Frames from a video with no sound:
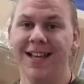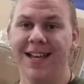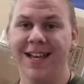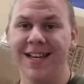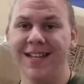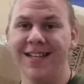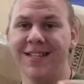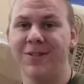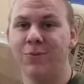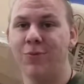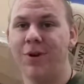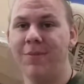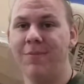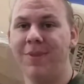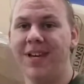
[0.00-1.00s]
is
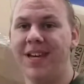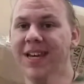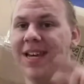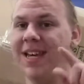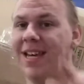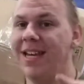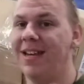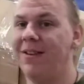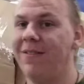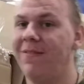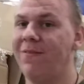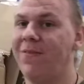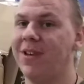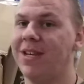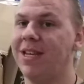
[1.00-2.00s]
1 minute and
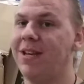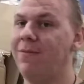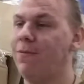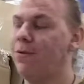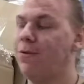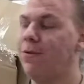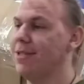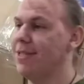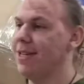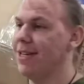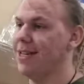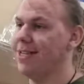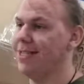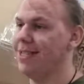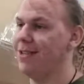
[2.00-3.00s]
54
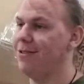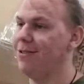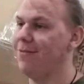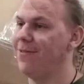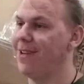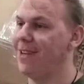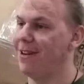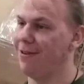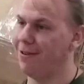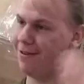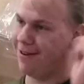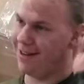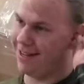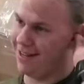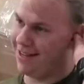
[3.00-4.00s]
seconds into the video
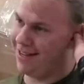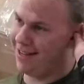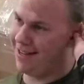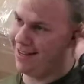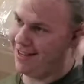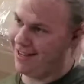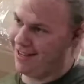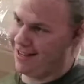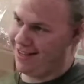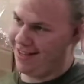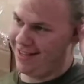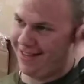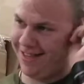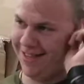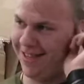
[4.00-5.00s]
already.
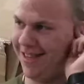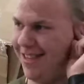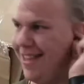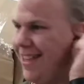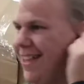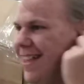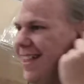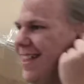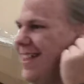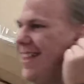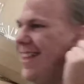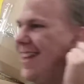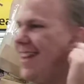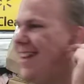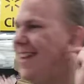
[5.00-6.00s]

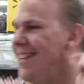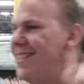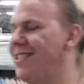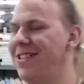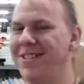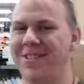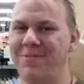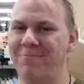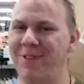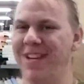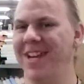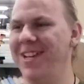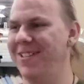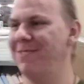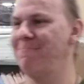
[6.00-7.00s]
and it's just been
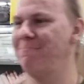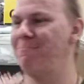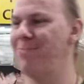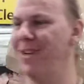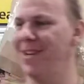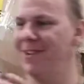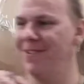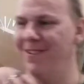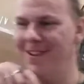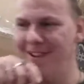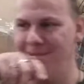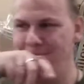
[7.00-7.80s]
us bickering.